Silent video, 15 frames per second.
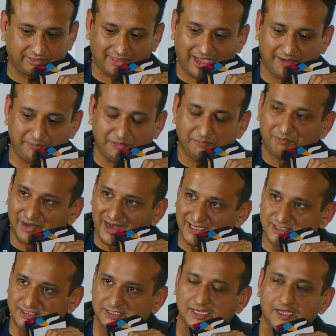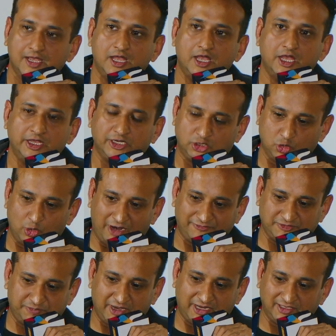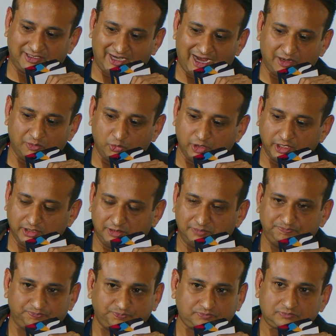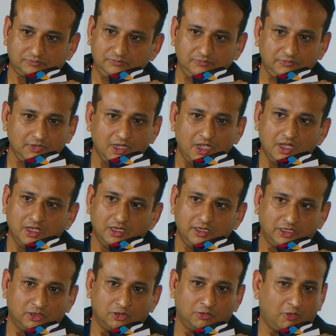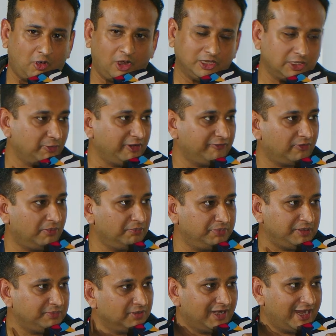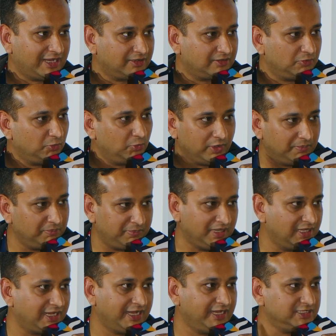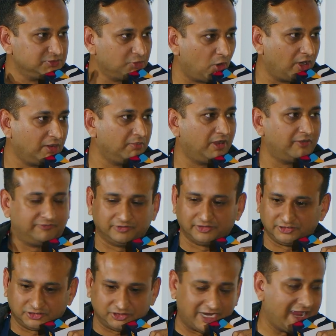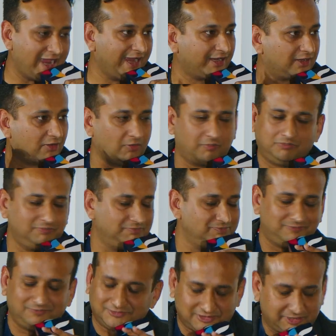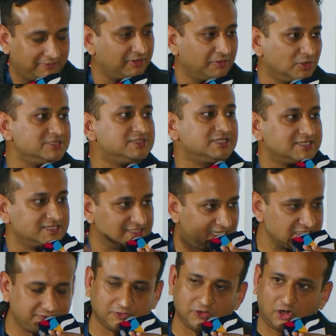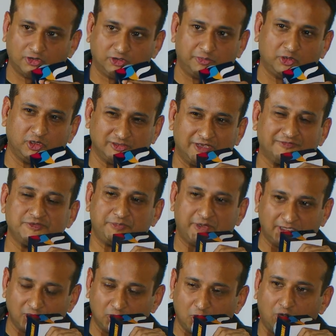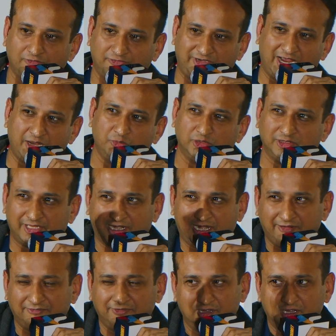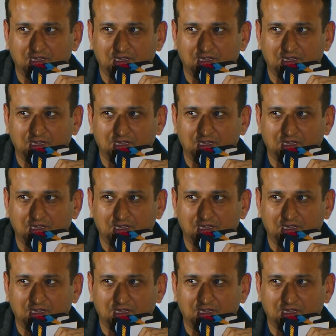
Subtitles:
I've been blessed to have spent time with, all the way from people like Bill Gates, Warren Buffett, Jack, some of the most successful entrepreneurs I've spent a lot of time with, and I've